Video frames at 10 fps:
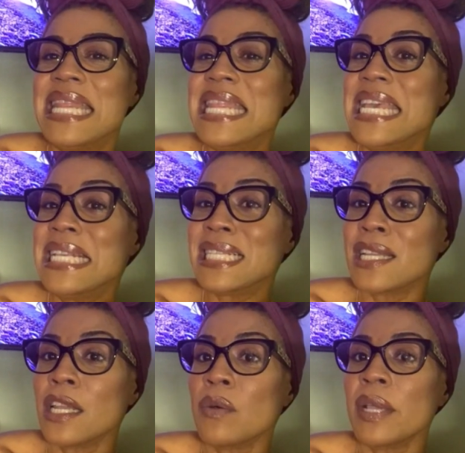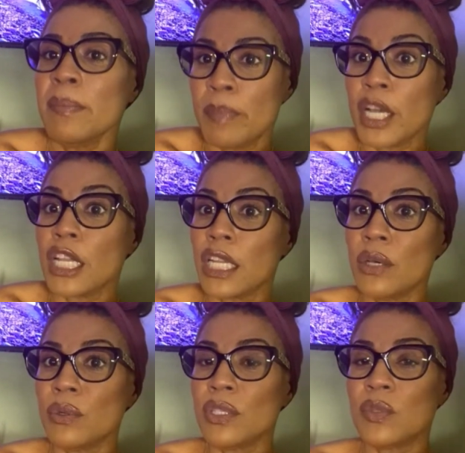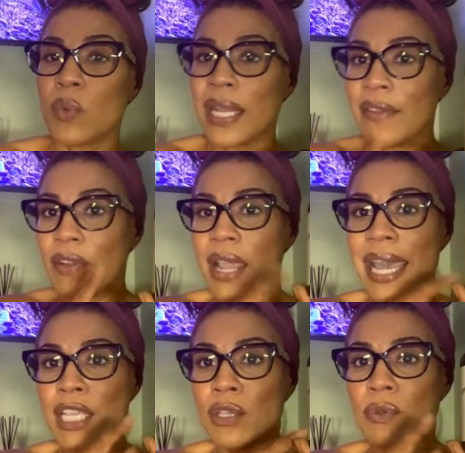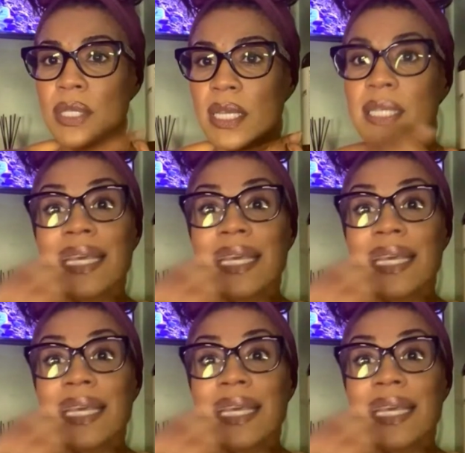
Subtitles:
this glowy, but close whenever I use this.